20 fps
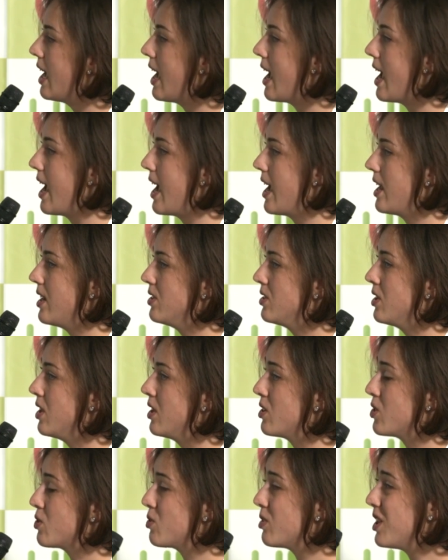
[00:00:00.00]
And
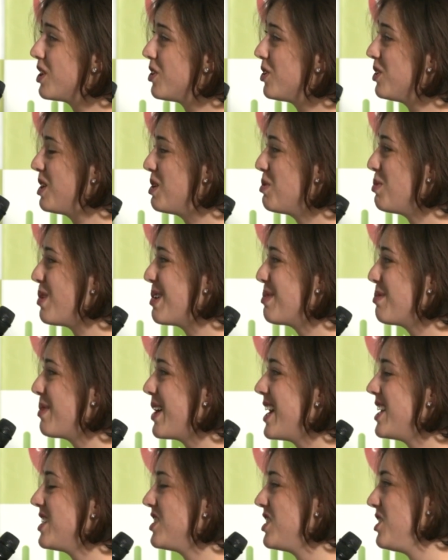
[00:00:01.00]
there's really only one
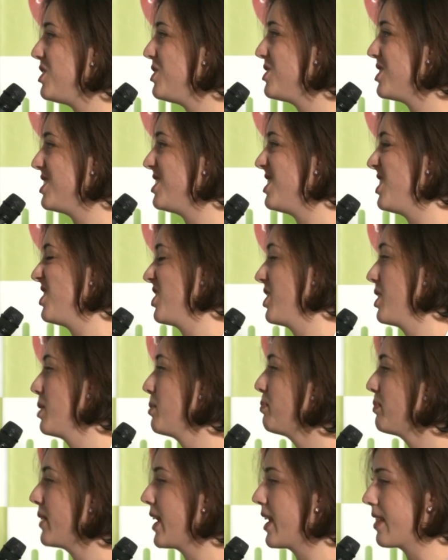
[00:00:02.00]
way to use a scissor
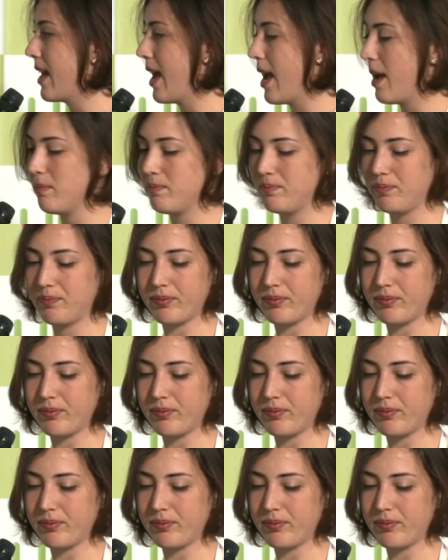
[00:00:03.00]
like that.